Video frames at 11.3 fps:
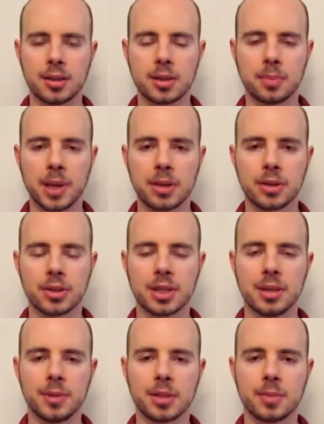this is a Pacers
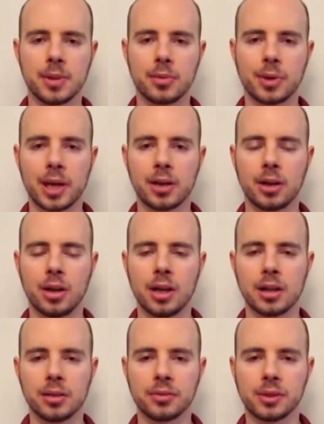team that's been red
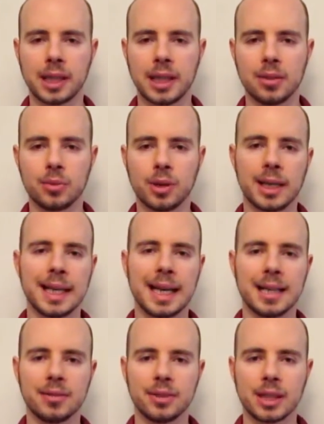hot of late, won
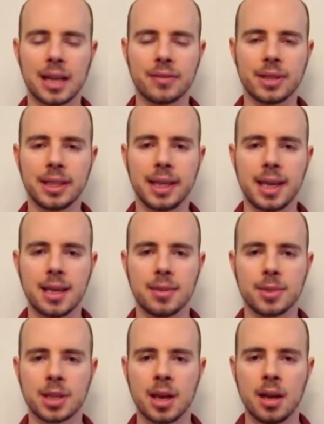nine of 11
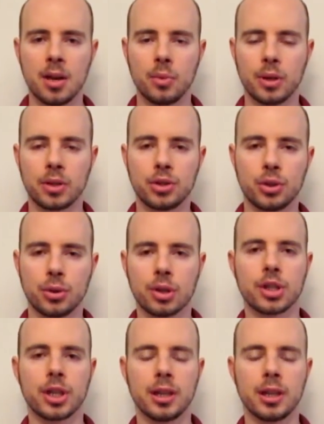games. With George